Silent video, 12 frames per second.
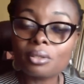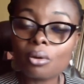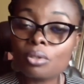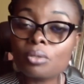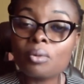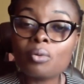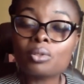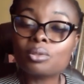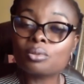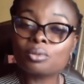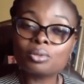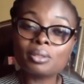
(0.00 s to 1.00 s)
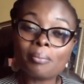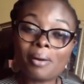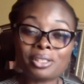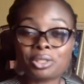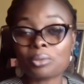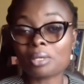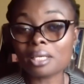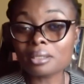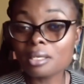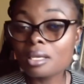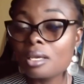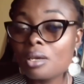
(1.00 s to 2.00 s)
Or you may want to do the batch cooking,
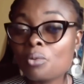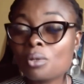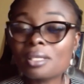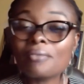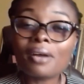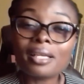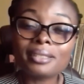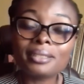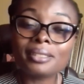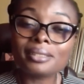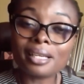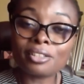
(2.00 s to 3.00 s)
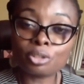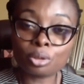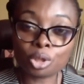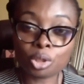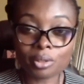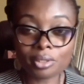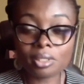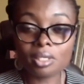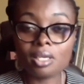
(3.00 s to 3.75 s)
whatever it is that is your choice.